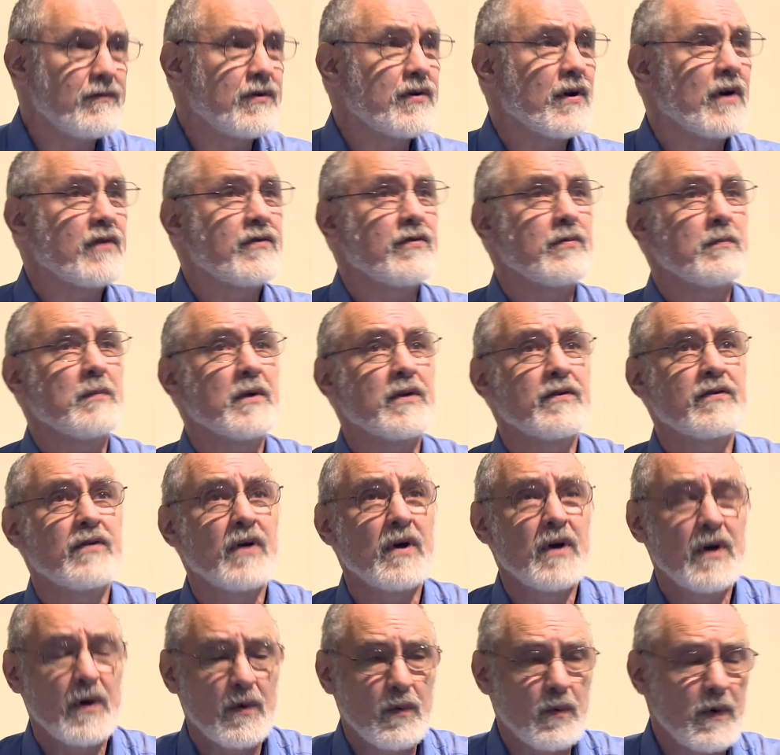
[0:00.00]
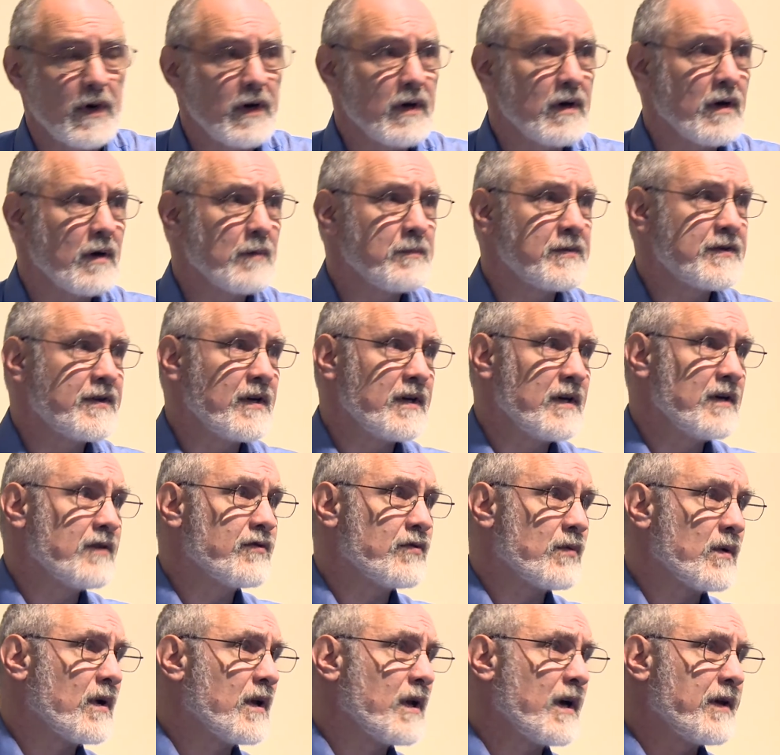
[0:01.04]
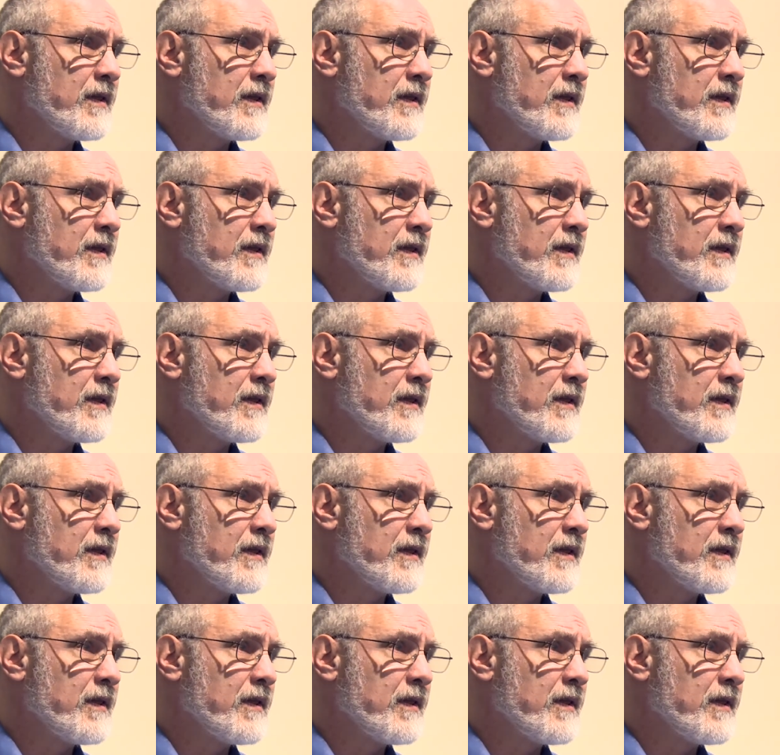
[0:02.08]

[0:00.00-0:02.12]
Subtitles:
judgments when it comes to Israel.